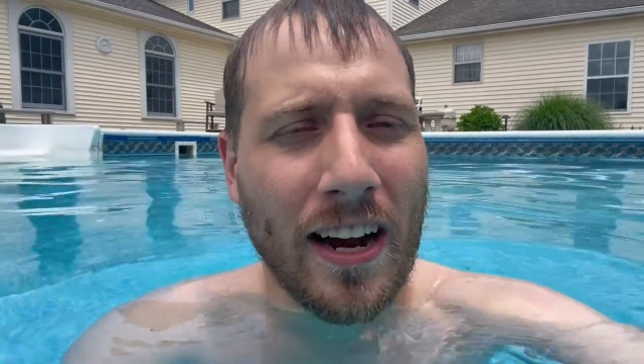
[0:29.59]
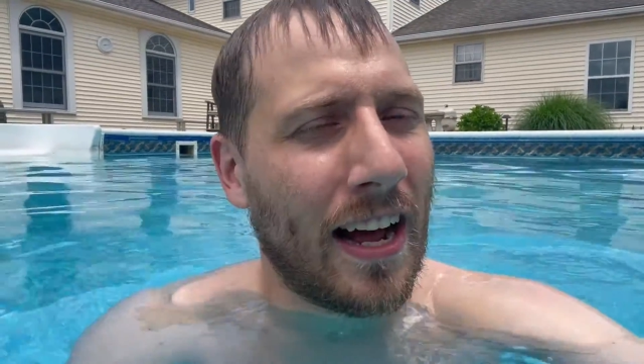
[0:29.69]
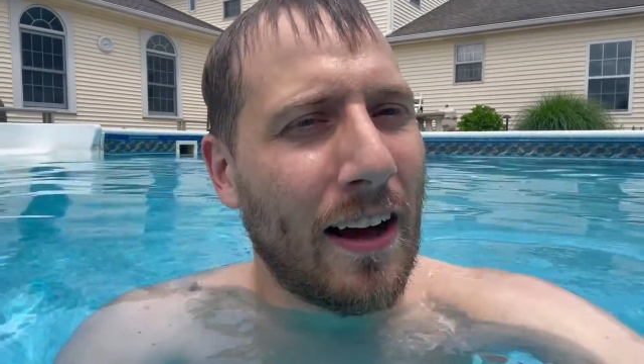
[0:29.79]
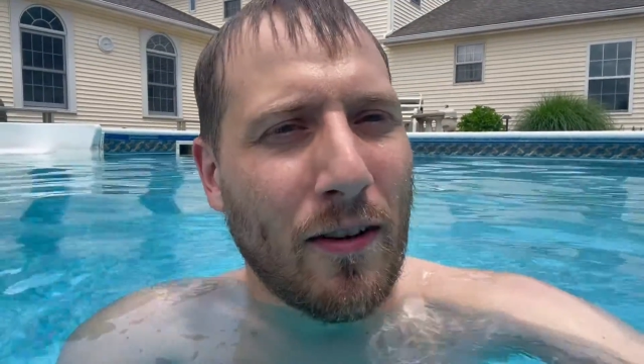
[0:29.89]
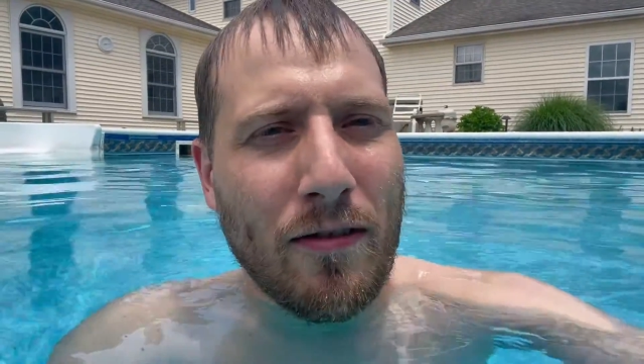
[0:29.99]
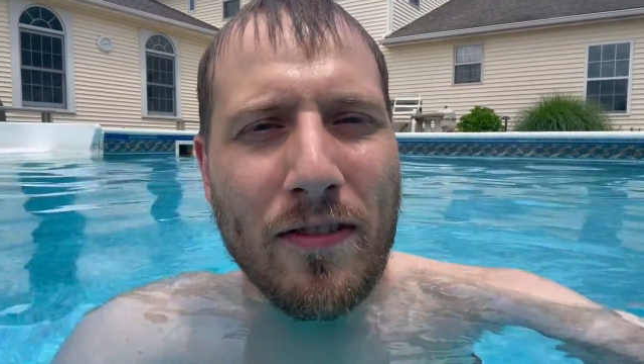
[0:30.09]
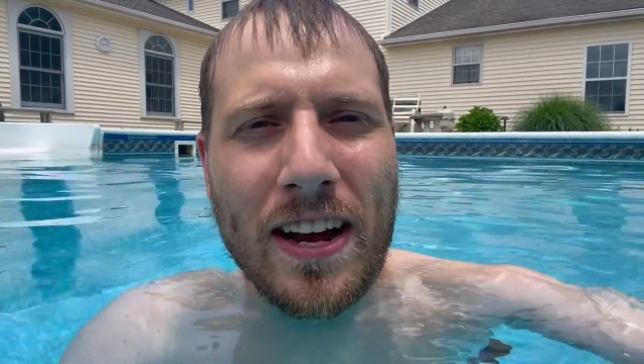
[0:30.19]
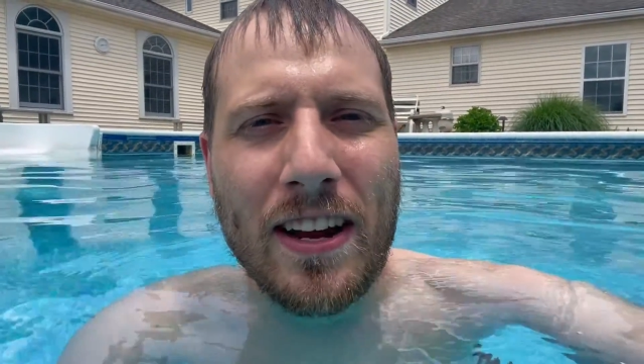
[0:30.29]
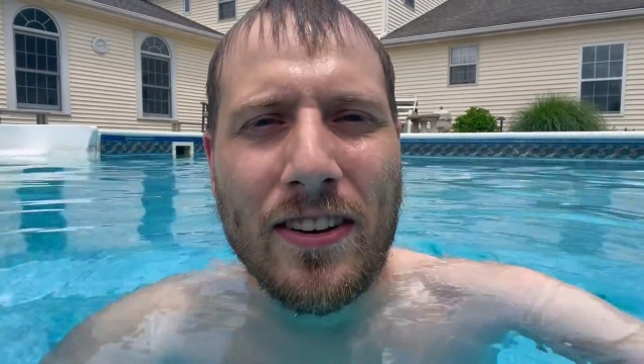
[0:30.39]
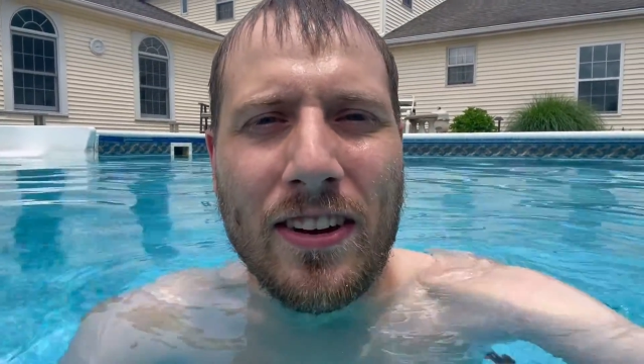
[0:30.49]
I have a
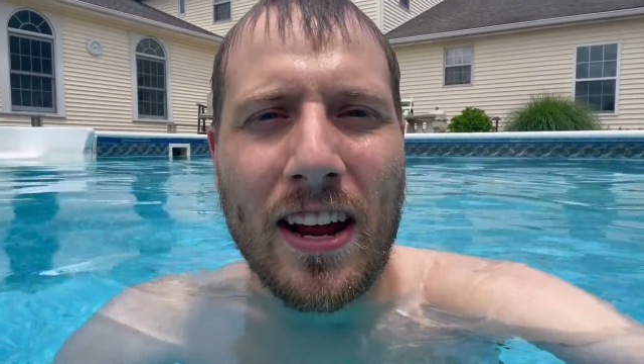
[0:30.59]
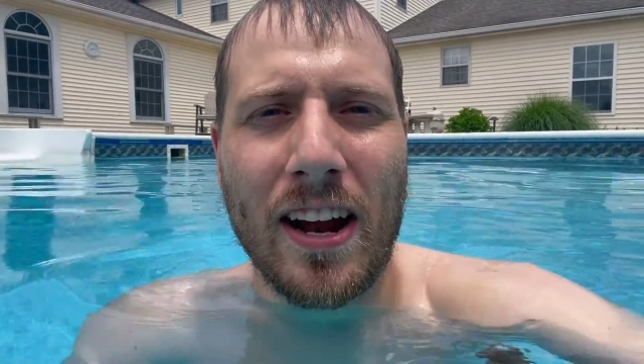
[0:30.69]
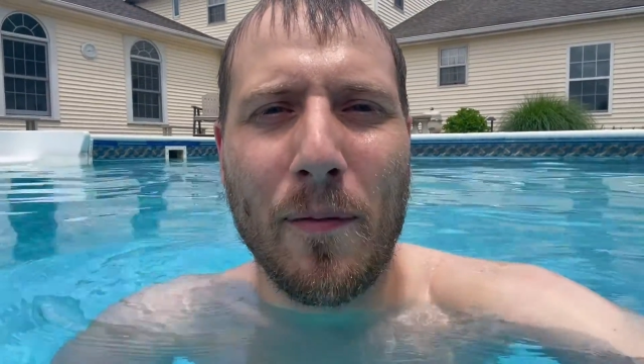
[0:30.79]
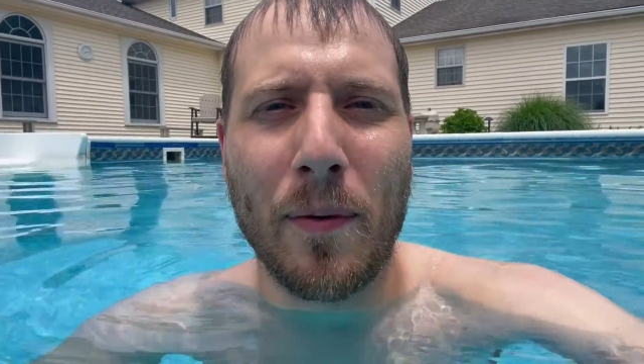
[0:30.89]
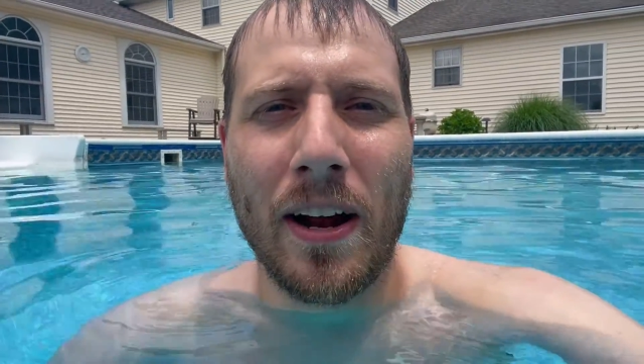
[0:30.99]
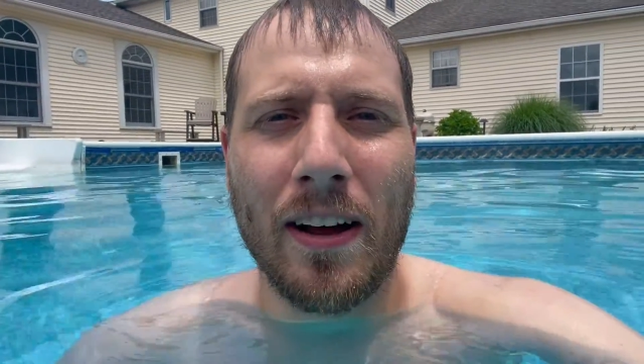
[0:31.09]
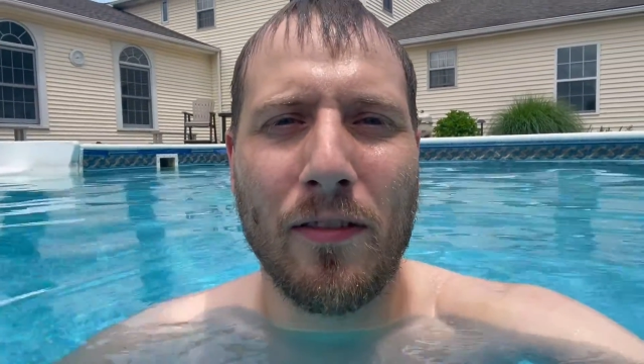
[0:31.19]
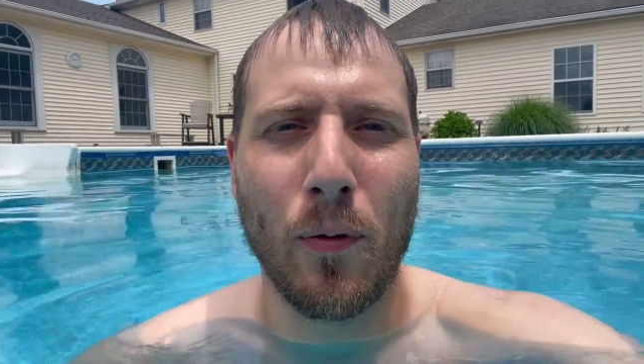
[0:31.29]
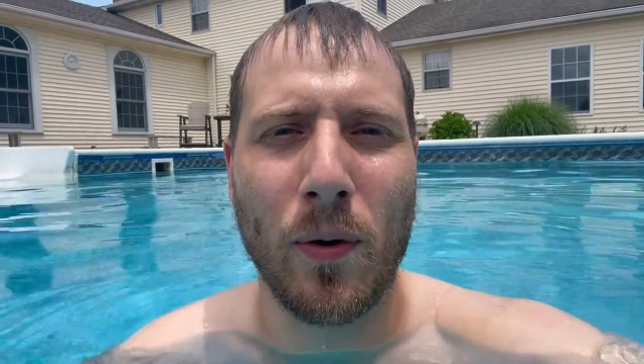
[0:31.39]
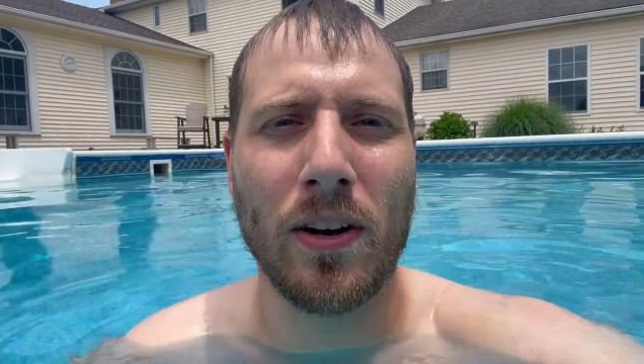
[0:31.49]
fan set up and I have
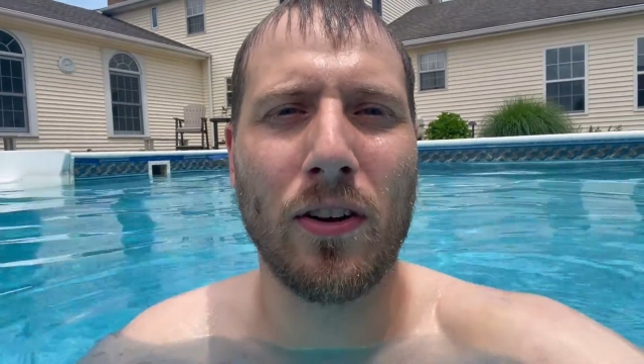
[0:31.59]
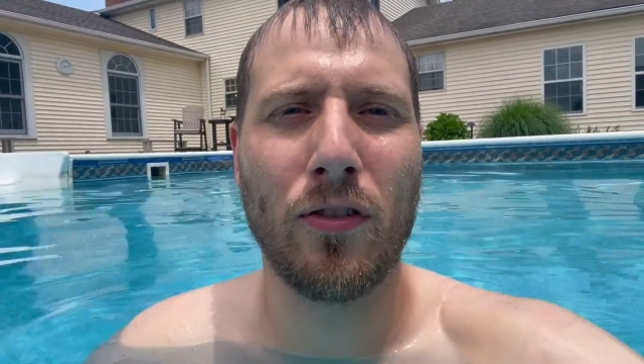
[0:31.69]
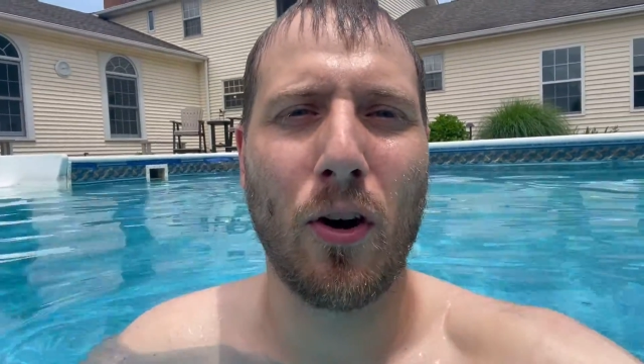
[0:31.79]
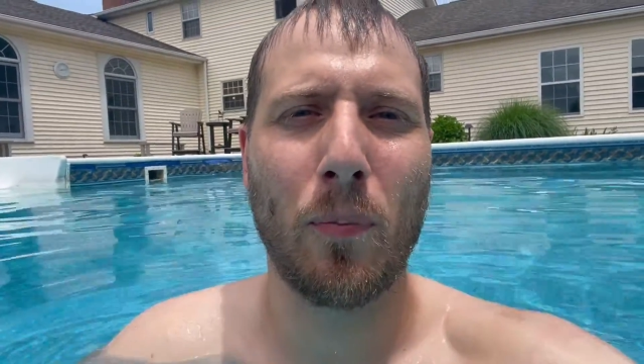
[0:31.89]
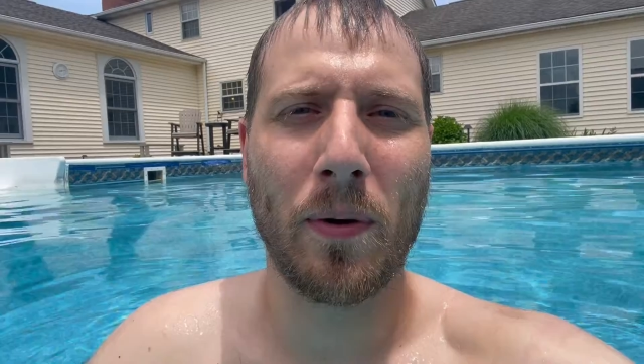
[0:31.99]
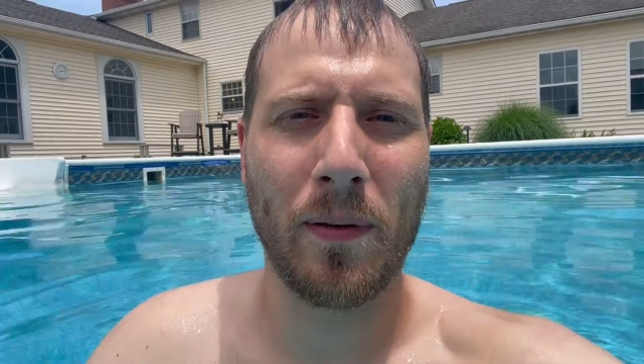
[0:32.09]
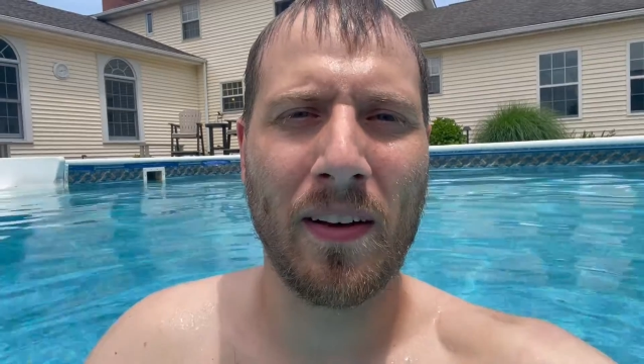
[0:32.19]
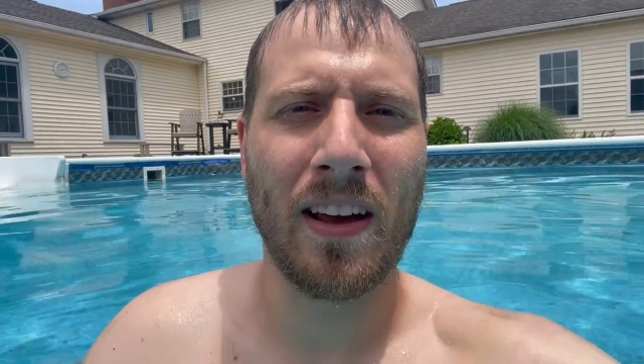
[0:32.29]
the windows open.